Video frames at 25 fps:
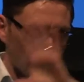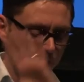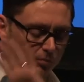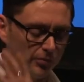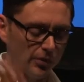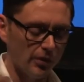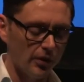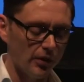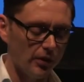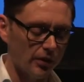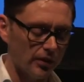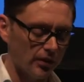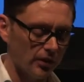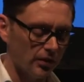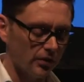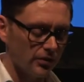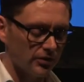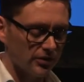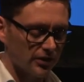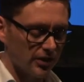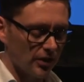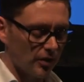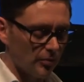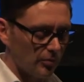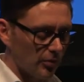of a book and you
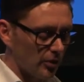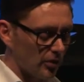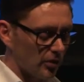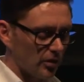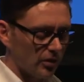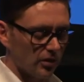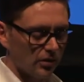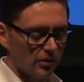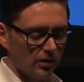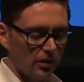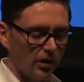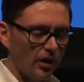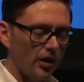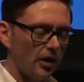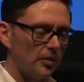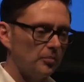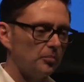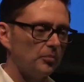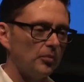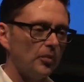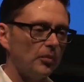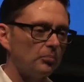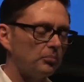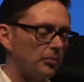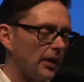see a book on an
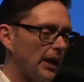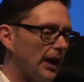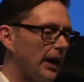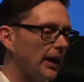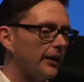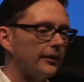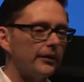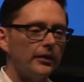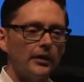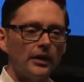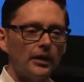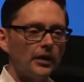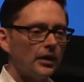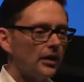iPad.